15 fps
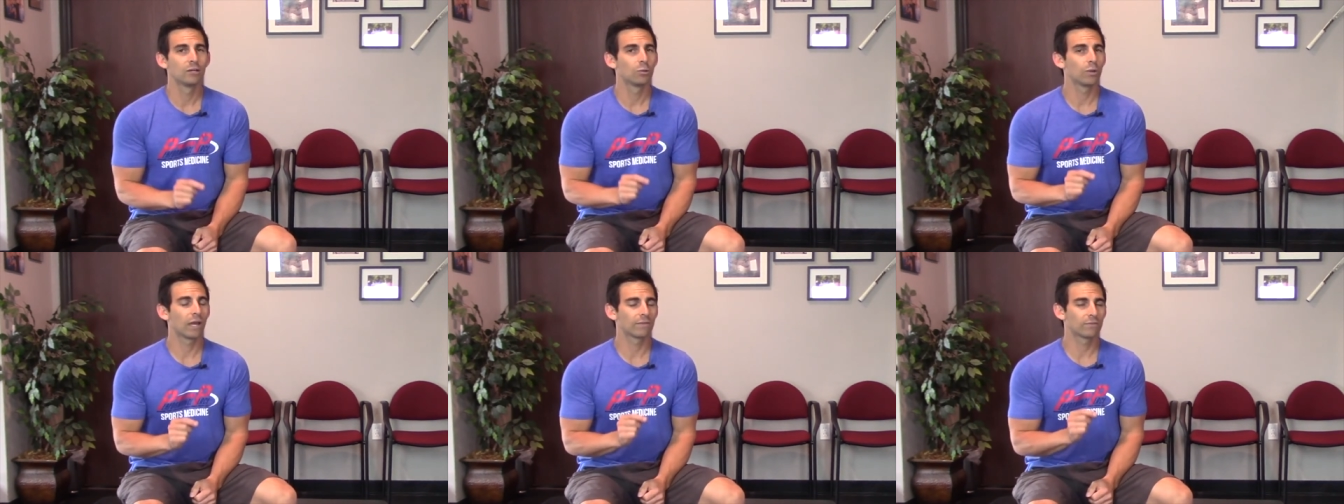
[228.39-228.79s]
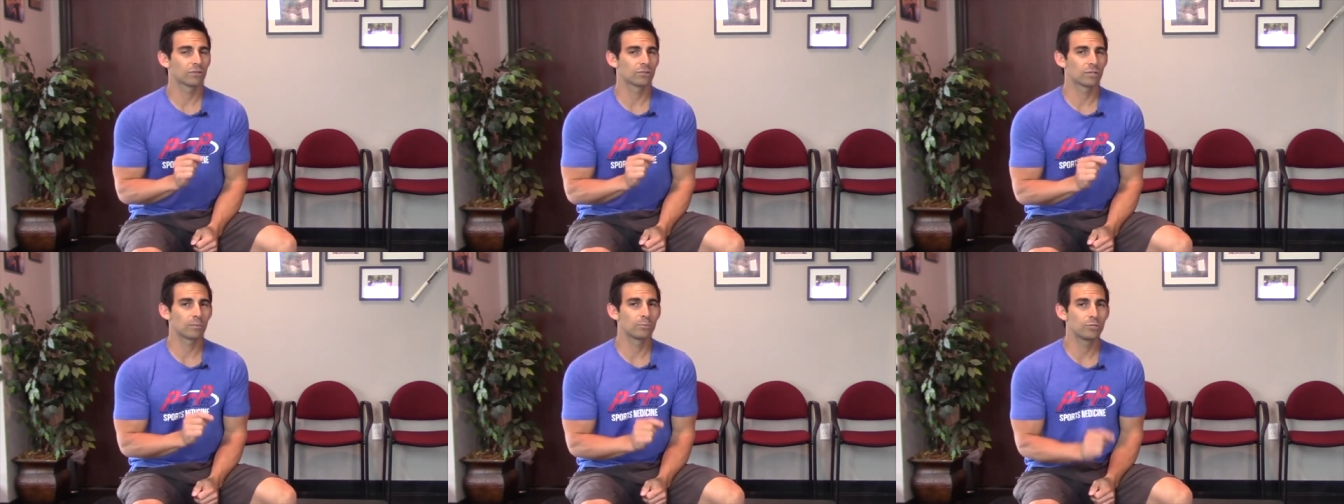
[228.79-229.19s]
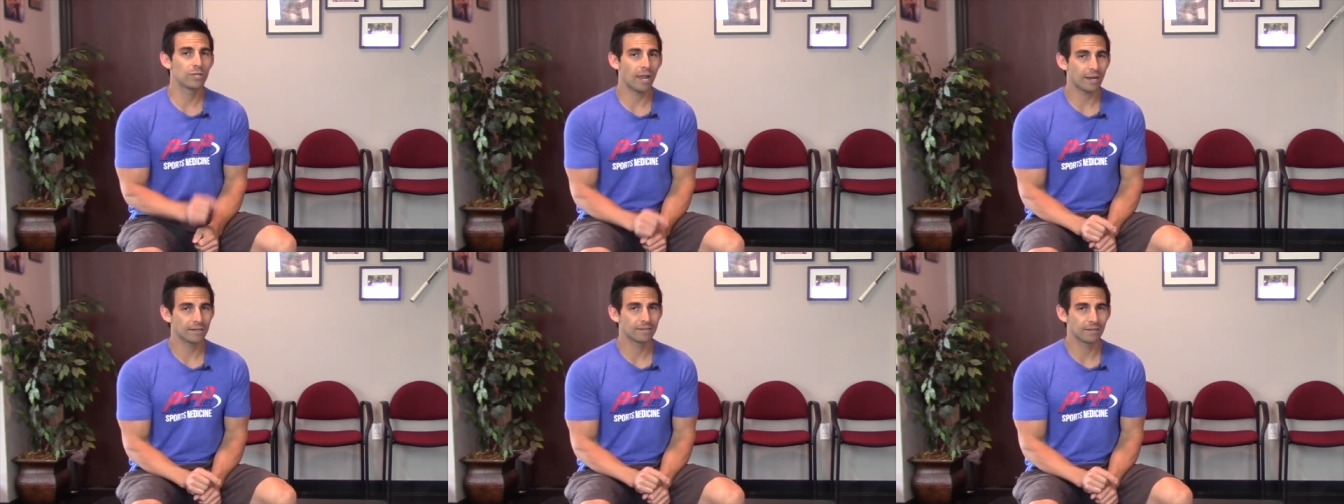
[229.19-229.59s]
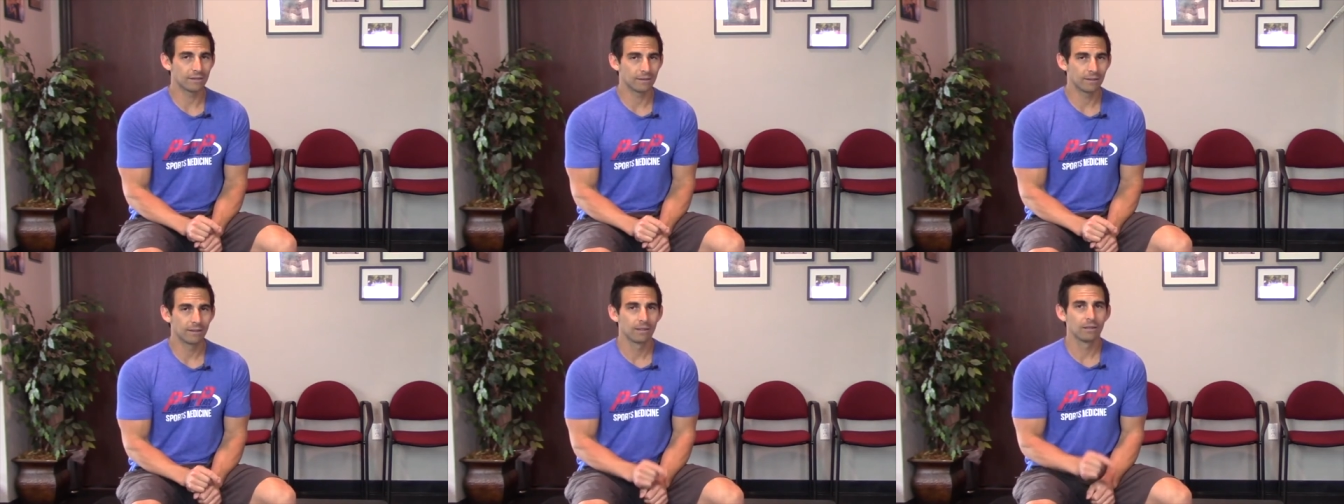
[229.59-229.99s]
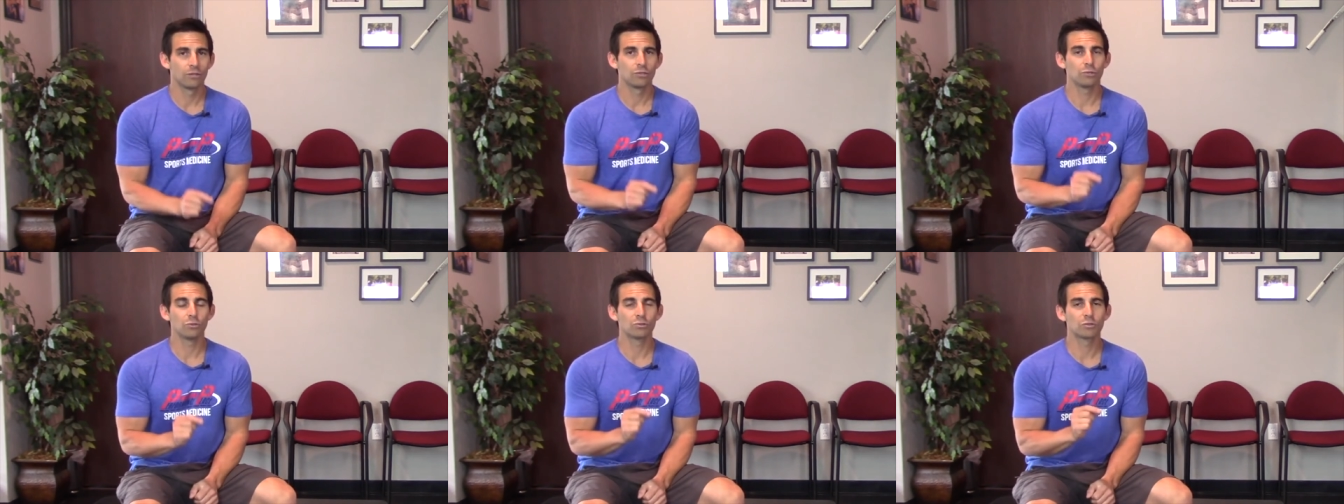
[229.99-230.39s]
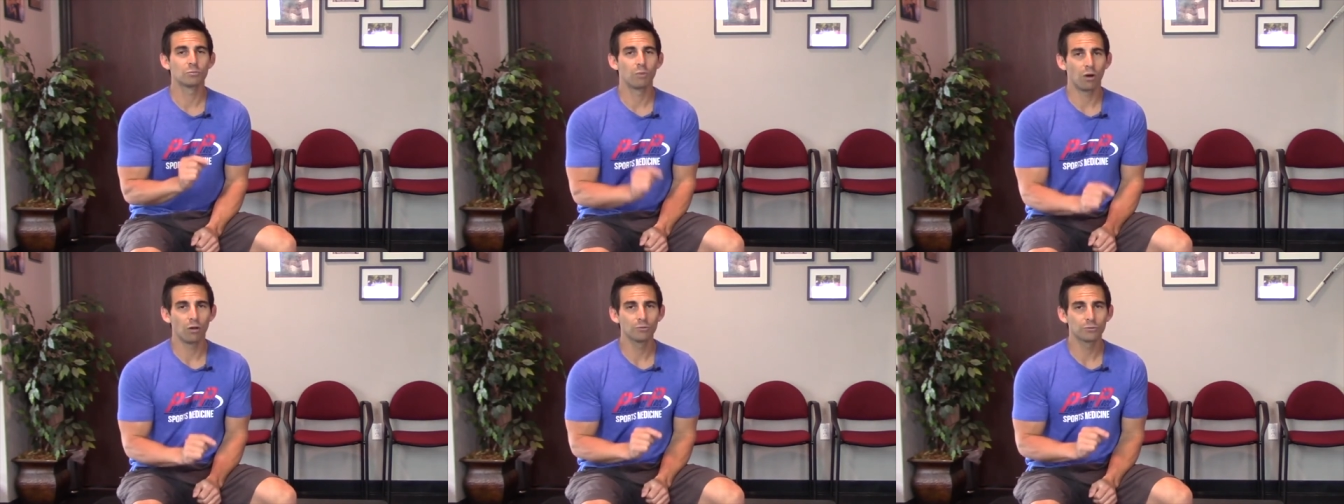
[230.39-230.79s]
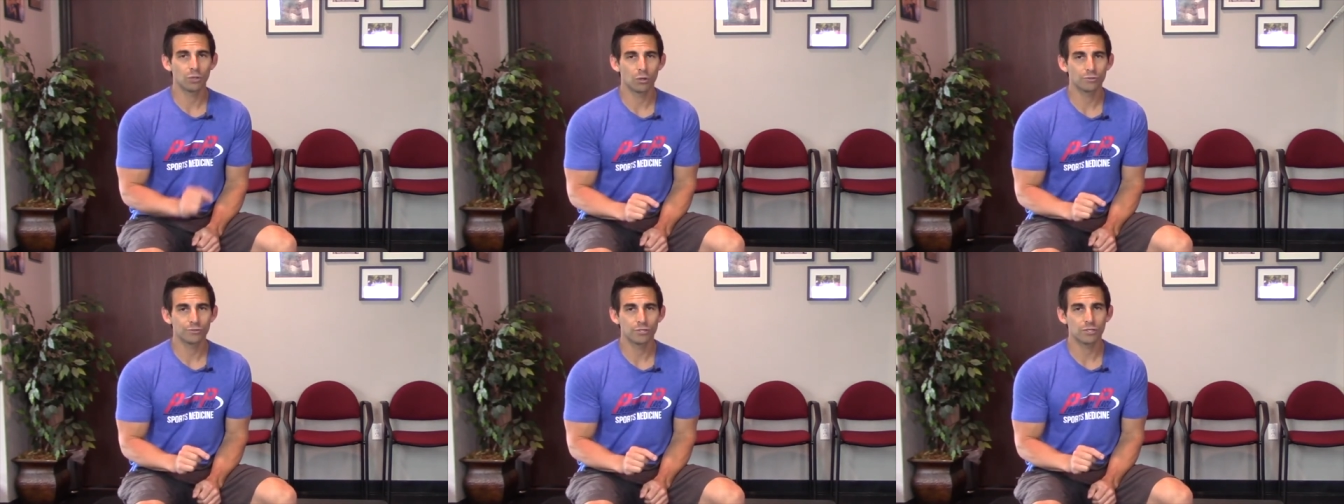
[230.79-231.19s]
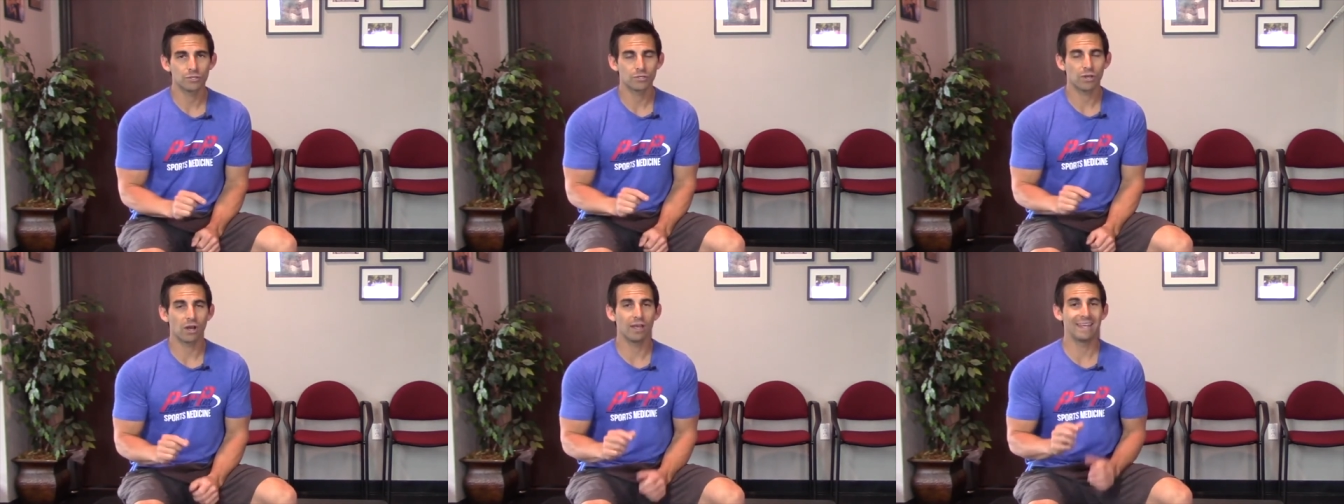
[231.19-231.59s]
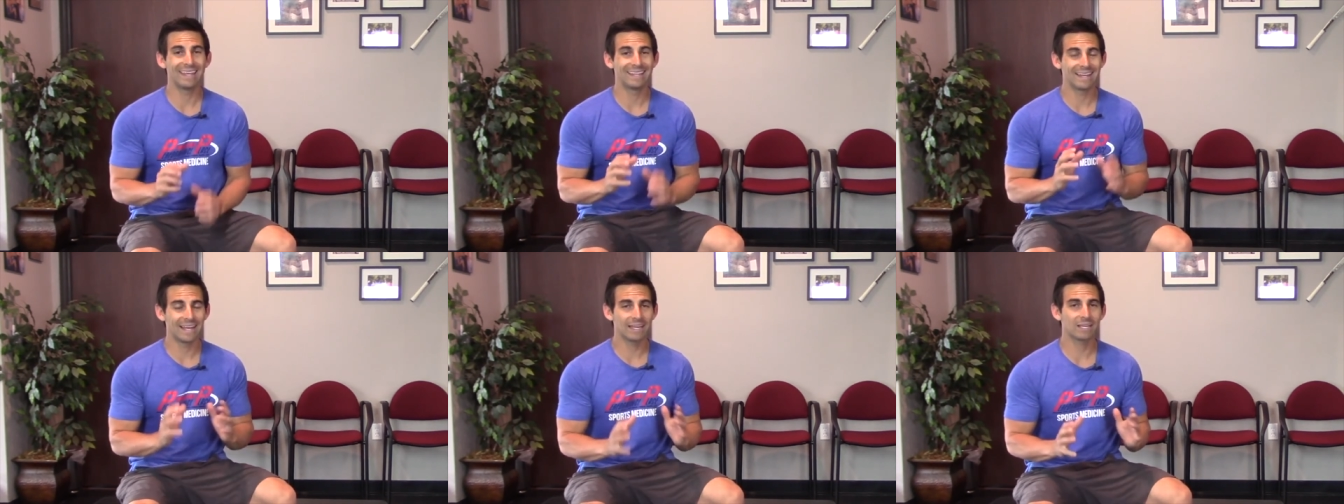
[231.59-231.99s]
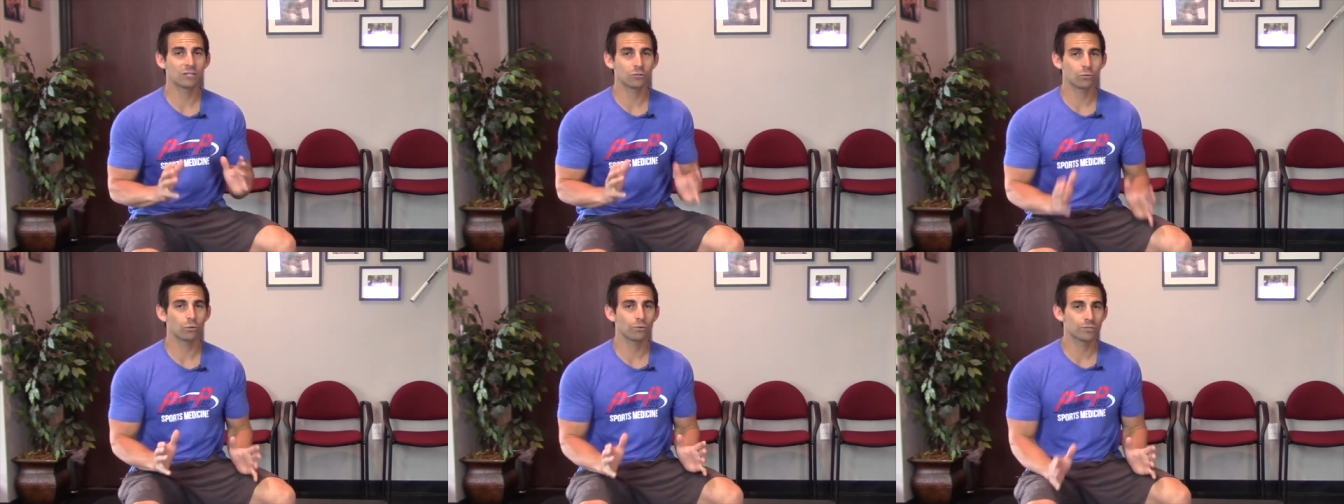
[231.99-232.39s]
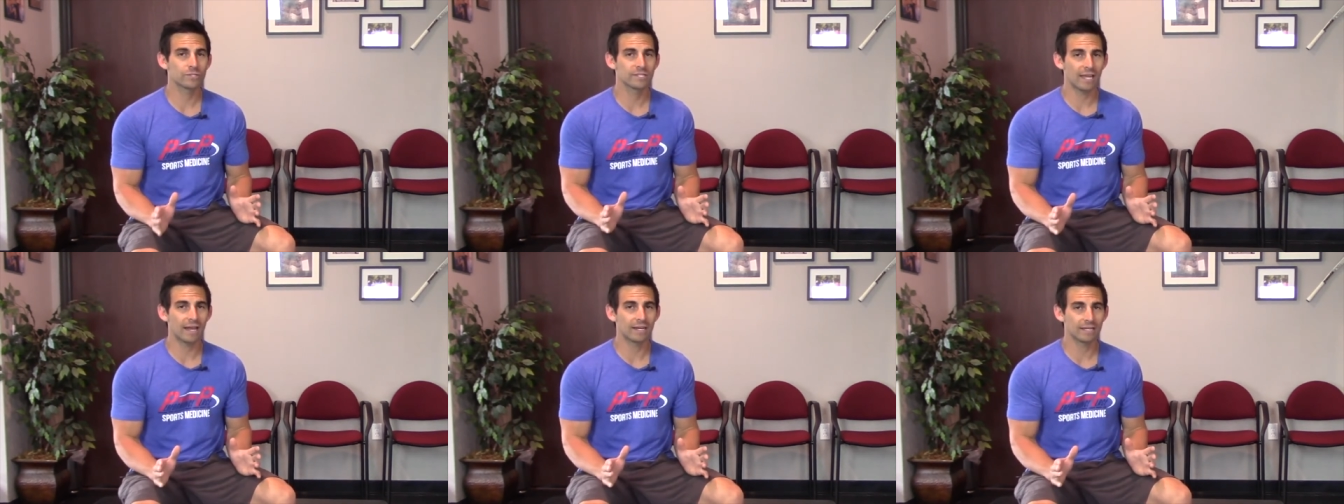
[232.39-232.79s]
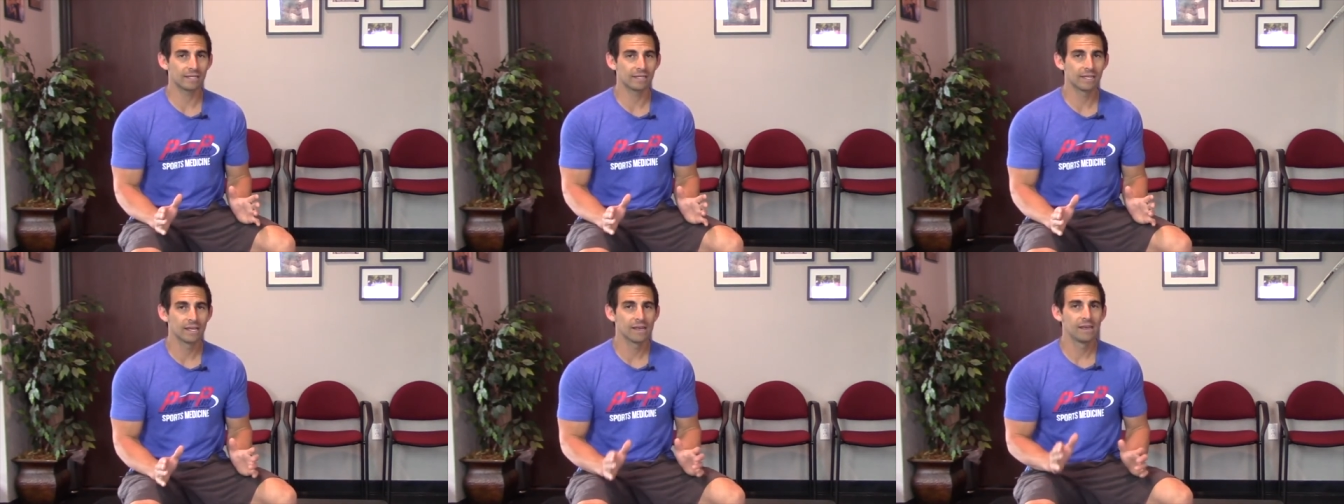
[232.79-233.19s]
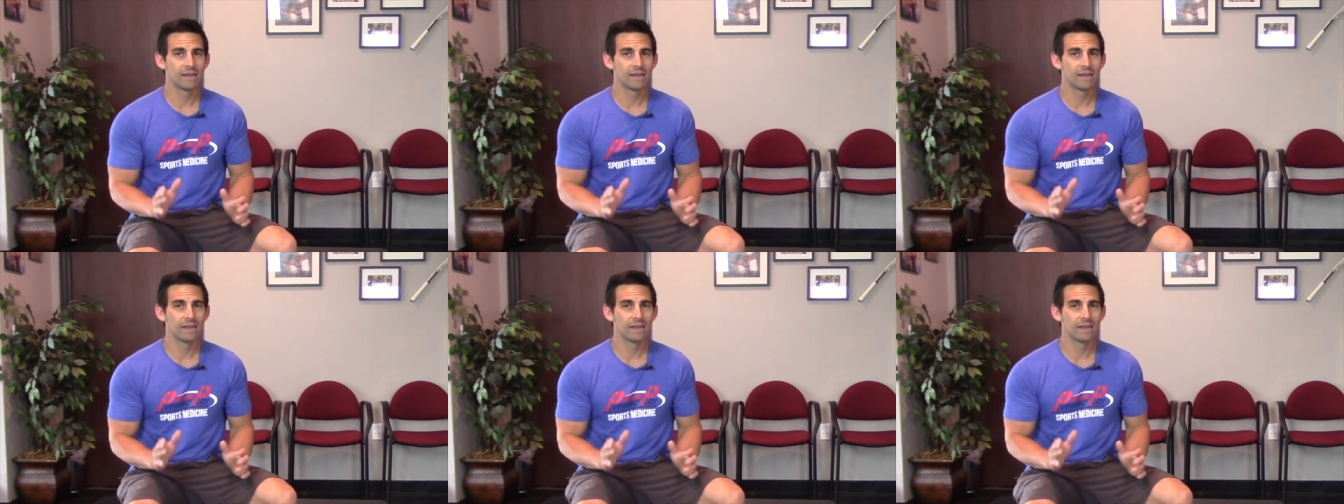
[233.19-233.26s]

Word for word: we have to subject it to small doses in a controlled setting